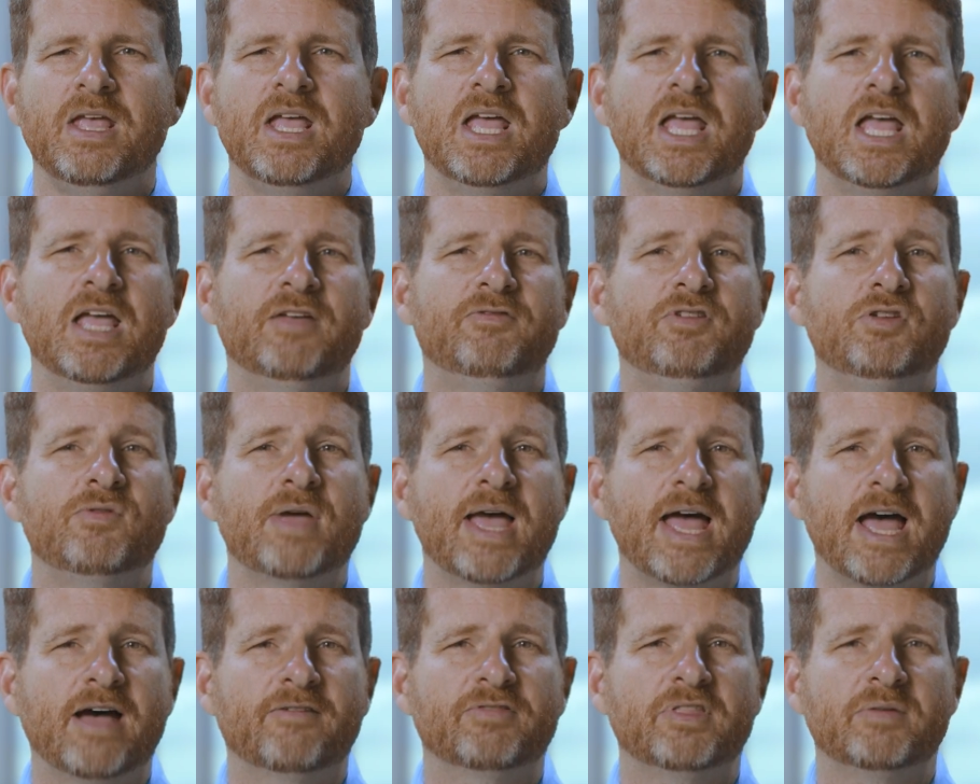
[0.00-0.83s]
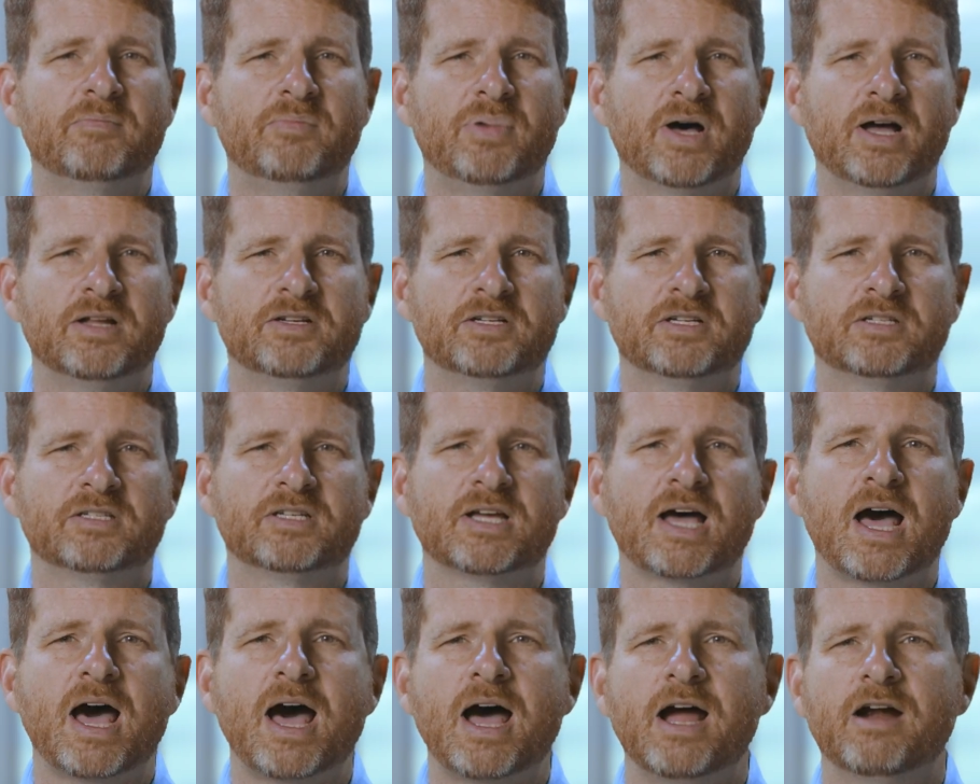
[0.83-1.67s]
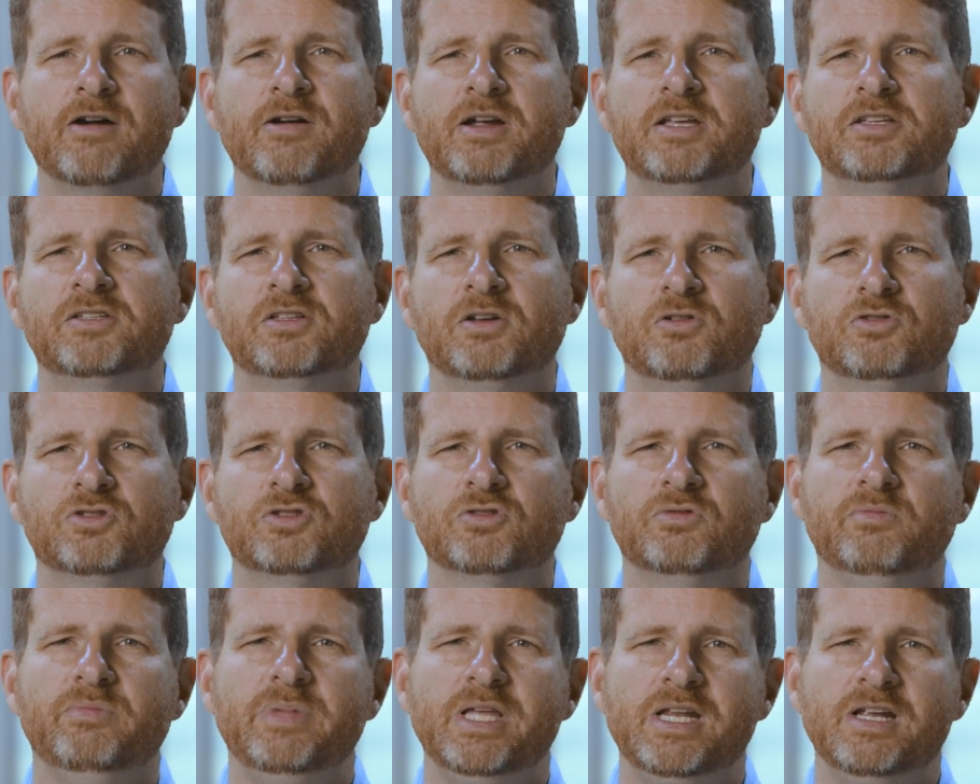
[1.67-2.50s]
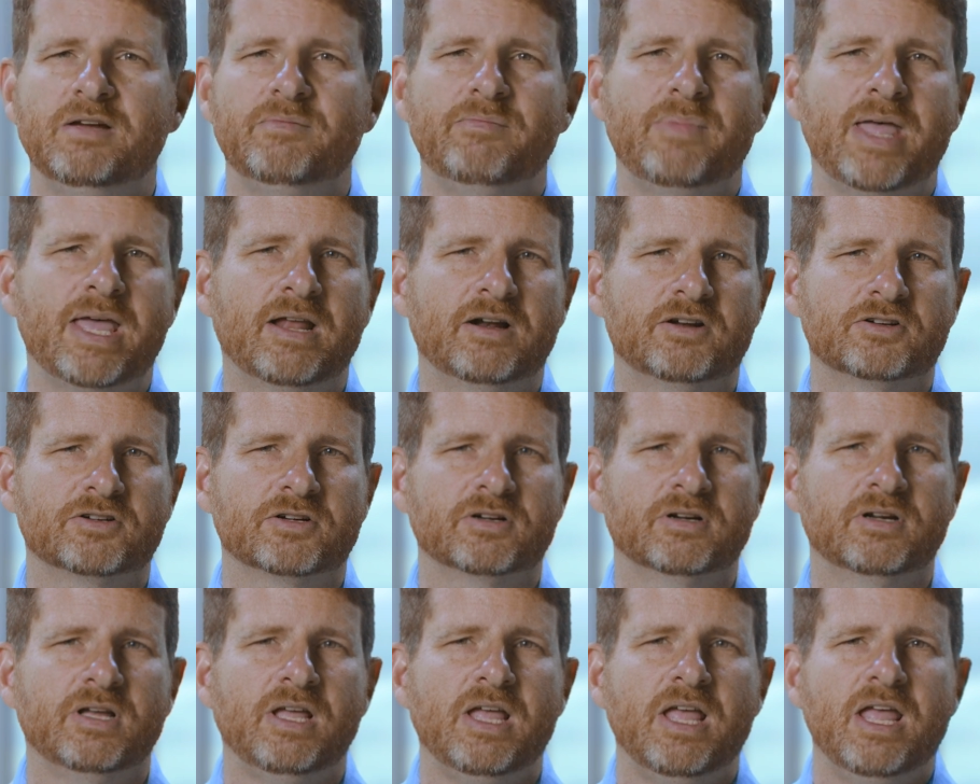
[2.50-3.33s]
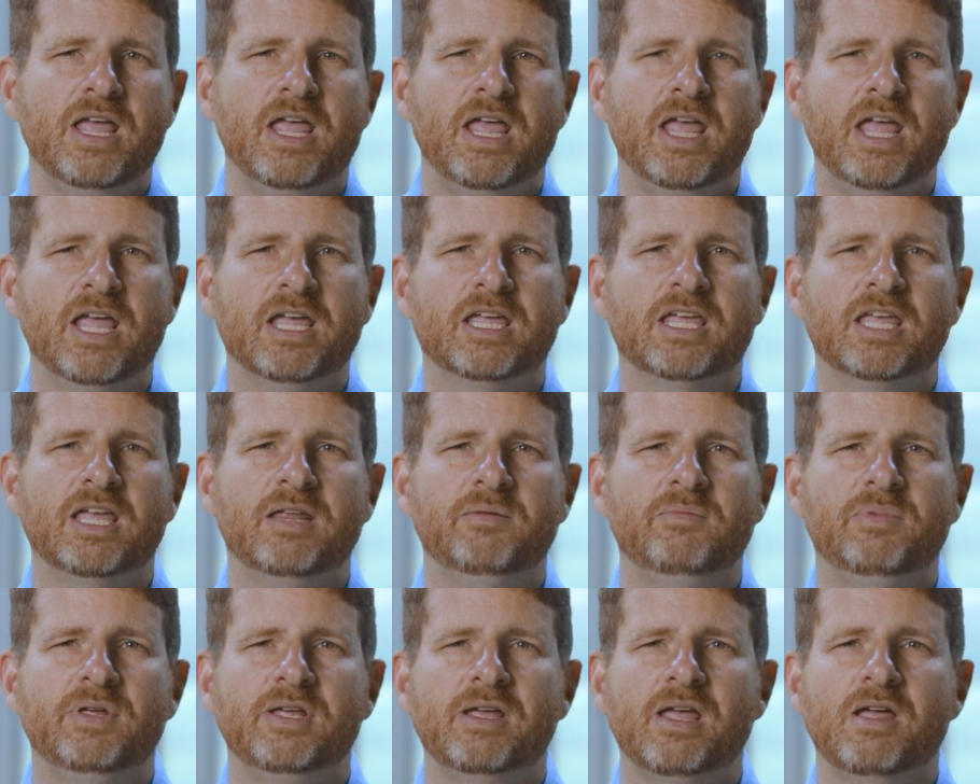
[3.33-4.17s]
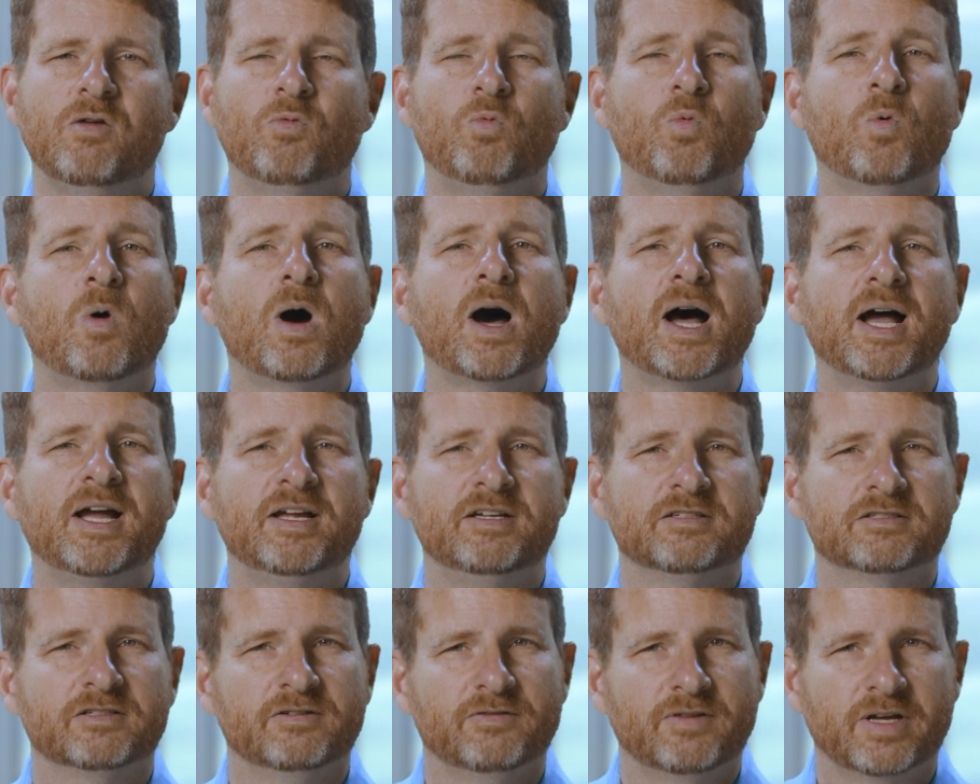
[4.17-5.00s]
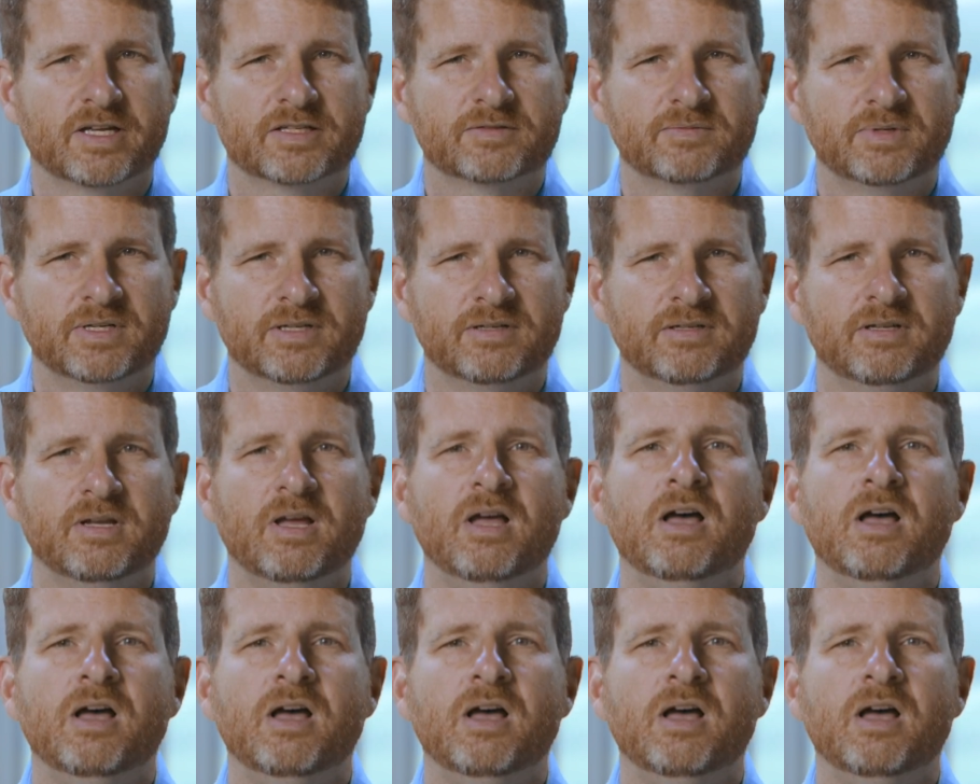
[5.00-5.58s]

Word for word: If you have the budget to hire a social media manager, it can be a wise investment.